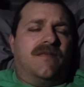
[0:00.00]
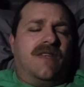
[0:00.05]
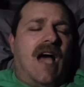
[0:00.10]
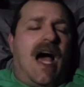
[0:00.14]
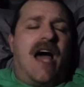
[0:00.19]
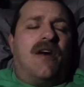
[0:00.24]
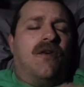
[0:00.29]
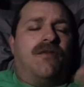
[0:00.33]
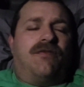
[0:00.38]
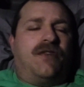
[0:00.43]

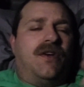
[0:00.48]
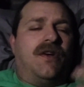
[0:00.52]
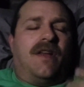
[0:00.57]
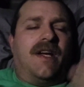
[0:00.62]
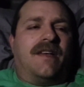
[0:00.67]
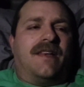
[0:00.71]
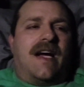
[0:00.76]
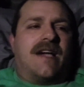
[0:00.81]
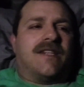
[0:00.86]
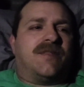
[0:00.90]
I don't feel
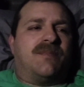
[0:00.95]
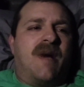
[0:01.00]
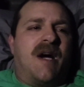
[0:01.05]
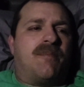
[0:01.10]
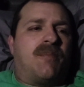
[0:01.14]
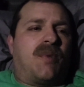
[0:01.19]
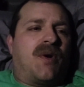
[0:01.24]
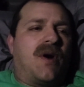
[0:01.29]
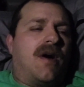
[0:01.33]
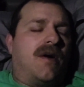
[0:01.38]
like that's
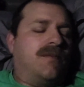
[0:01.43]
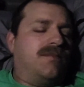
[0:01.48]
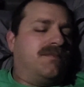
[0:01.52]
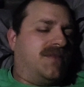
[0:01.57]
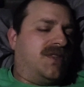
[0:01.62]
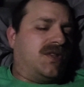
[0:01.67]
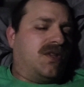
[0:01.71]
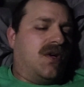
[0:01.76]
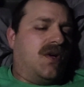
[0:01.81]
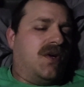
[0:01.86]
my
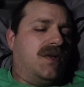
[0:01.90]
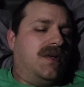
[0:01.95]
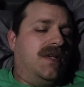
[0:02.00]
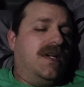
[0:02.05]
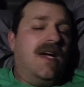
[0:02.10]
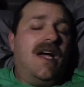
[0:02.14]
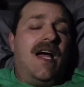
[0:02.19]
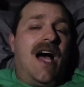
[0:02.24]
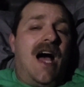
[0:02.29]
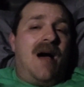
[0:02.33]
problem. So
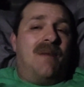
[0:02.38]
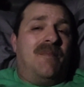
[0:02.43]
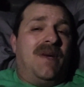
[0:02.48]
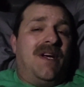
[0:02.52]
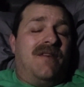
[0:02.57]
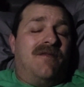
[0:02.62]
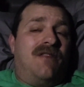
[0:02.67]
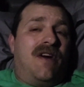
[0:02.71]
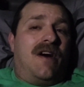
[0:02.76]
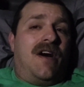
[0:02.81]
I'm
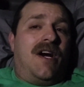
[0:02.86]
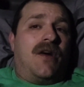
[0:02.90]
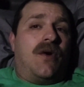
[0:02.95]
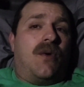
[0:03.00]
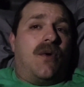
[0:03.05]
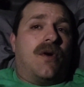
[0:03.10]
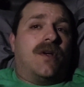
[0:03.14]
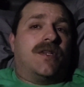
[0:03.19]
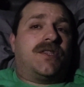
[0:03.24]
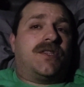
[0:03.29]
being very
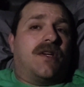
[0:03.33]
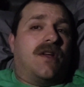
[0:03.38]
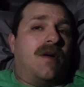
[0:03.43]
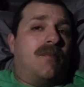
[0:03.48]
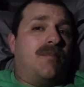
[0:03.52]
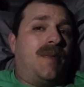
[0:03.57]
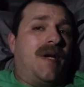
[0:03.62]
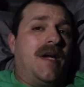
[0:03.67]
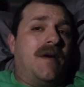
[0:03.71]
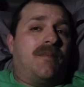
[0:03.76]
cordial.
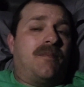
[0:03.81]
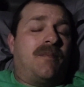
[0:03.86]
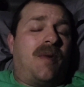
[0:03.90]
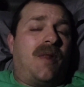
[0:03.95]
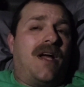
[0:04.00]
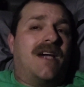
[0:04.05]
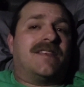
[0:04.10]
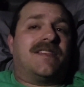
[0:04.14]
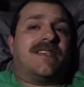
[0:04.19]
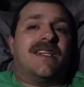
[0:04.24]
I'm being
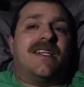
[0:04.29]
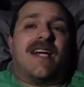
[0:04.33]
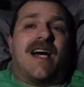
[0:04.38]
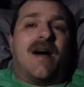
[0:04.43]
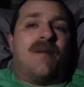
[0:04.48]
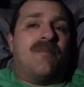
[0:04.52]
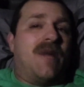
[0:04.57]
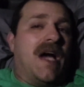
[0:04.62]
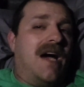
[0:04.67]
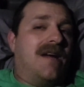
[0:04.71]
pleasant.
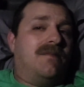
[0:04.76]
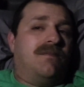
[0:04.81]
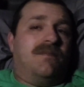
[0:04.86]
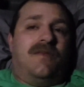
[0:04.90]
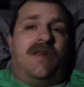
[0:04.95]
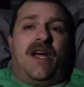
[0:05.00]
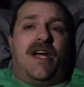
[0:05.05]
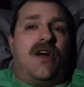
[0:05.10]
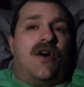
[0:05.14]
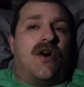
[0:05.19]
I'm not
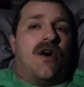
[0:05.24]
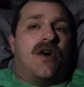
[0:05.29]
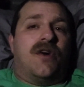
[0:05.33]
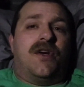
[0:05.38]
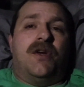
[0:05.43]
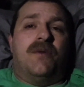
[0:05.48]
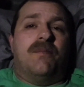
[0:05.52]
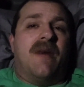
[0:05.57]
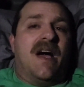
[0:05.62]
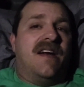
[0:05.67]
like
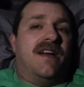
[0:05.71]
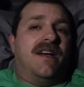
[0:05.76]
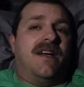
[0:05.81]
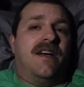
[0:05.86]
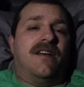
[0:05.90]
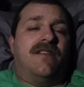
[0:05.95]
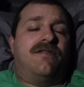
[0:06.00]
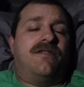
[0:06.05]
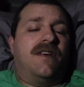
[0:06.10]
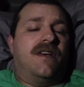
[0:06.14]

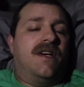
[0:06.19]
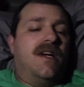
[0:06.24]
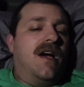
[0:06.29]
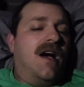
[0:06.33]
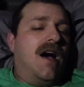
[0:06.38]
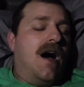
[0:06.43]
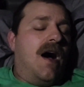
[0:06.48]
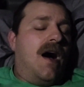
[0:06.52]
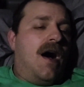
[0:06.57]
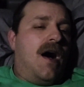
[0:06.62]
argumentative.
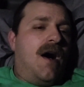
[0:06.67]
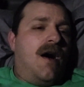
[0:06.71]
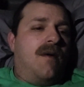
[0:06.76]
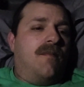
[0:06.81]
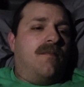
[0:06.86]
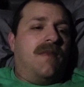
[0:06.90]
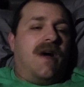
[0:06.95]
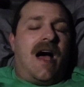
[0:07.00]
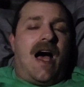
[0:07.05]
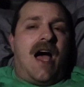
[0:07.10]

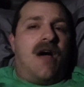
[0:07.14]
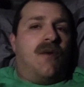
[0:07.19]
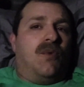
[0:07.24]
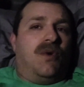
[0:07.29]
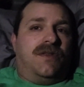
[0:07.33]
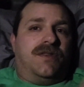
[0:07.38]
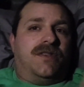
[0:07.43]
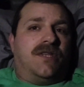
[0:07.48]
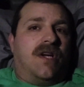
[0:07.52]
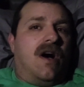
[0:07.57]
Um, I
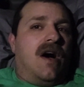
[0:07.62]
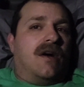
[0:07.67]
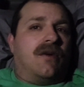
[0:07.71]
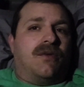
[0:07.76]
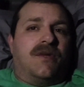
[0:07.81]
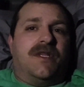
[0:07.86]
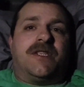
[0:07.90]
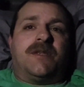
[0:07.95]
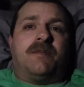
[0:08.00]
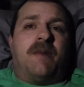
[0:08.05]
will talk
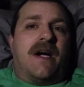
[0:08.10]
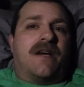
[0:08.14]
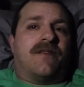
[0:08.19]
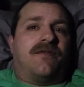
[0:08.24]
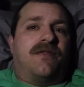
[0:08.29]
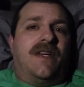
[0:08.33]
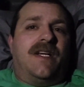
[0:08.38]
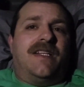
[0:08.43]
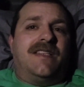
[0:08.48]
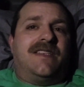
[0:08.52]

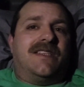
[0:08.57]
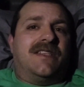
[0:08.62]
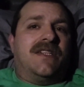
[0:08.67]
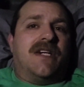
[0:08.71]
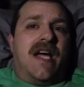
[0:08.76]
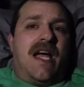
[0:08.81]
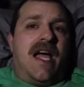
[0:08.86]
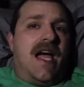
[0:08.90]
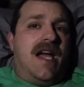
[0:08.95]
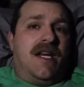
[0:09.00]
respectfully
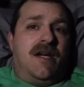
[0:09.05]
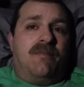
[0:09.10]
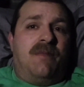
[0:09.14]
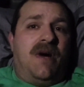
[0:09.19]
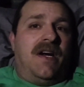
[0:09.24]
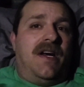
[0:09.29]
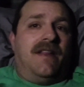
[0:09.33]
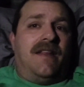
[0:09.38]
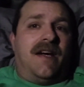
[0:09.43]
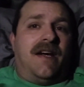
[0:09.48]
to
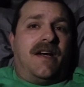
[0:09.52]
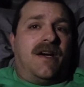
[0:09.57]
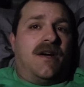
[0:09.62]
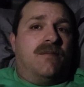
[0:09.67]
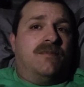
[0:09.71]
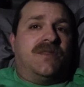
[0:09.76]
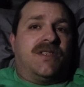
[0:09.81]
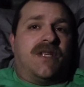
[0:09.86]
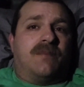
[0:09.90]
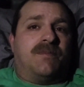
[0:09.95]
anybody that
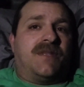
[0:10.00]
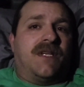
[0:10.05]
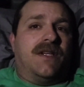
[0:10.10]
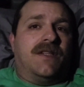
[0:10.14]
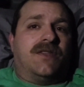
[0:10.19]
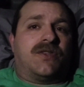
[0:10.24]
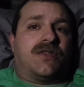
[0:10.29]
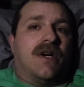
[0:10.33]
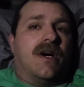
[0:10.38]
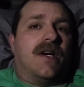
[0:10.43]
comes up to
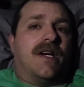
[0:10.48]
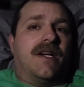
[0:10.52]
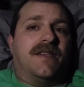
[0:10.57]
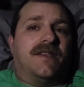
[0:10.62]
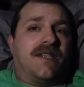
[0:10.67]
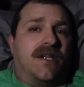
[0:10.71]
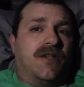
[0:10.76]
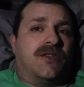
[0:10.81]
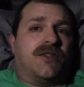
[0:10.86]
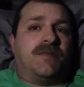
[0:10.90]
the truck
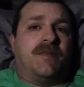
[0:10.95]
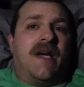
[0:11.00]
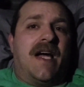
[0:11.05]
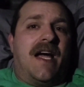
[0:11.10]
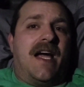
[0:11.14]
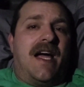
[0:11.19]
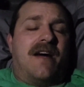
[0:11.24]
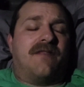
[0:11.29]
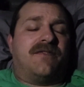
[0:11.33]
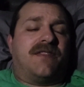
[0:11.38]
and tells me
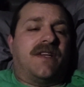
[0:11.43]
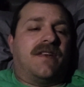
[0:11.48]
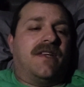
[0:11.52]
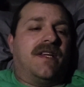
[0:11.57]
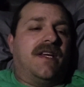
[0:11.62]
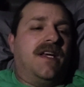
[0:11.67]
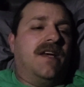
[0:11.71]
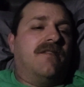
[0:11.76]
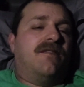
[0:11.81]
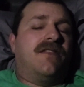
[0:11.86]
I have to
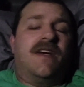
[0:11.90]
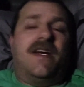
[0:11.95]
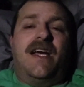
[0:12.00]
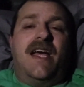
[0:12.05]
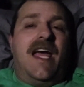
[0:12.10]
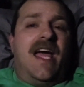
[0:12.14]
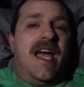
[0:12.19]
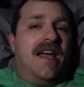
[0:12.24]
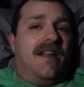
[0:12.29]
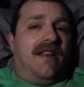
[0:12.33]
leave.
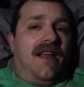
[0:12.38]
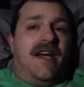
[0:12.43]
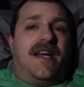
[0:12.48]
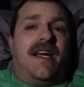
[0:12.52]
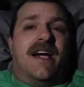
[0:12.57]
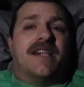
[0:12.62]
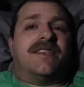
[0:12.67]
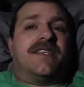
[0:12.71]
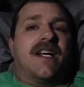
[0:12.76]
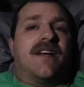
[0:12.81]
And
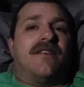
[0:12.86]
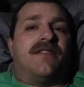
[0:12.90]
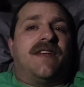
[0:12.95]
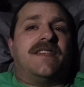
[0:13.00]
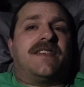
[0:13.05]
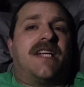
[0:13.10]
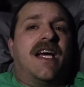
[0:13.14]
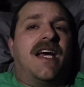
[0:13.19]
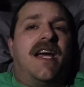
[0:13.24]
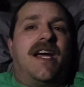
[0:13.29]
like I said, if
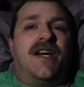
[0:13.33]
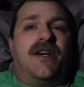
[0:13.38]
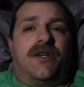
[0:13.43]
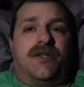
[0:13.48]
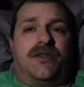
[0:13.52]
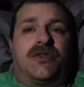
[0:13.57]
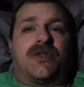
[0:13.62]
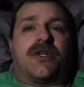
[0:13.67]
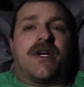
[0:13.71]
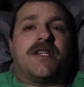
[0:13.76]
they say, hey,
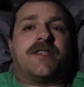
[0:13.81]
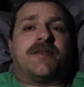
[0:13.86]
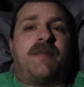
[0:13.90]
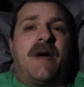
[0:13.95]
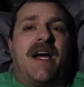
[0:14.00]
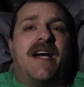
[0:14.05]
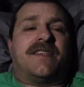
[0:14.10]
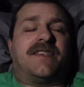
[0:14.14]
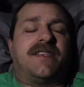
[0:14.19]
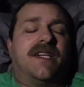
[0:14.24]
you're
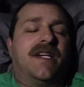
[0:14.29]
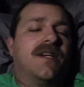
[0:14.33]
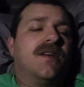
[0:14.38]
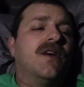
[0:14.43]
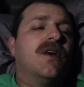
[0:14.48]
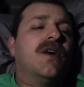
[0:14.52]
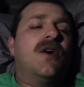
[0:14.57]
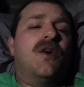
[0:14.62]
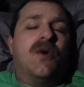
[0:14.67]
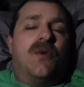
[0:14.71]
trespassing,
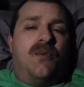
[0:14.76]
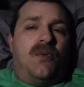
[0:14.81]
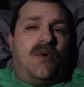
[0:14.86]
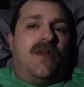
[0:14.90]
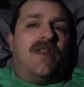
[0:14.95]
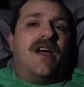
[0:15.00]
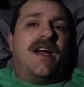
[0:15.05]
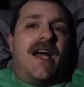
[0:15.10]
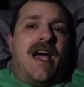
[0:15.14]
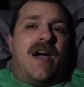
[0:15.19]

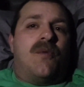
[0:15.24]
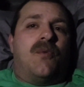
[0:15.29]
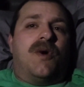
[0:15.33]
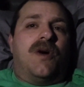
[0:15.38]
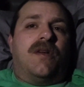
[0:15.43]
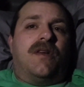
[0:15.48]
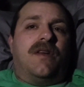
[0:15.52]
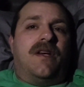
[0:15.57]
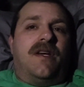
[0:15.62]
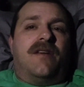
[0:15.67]
well, then I
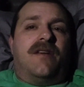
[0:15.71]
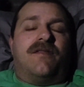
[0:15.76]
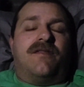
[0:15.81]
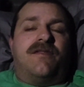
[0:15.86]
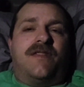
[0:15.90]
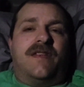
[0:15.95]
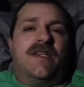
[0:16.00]
will leave.